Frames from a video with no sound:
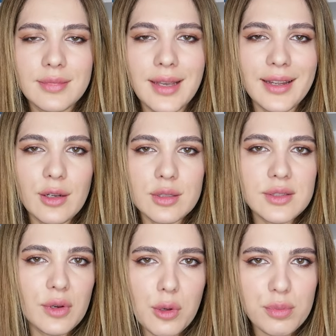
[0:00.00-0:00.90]
Yeah, I know
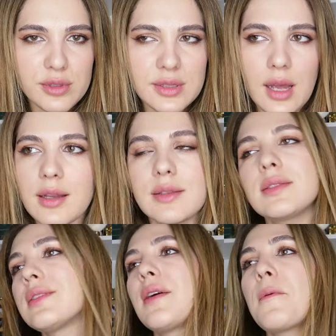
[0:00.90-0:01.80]
it's very
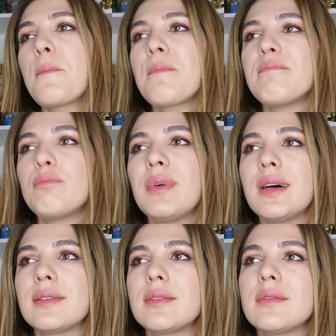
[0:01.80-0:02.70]
precise,
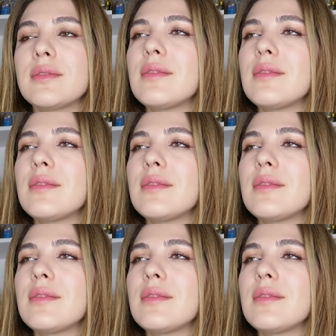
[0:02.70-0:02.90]
but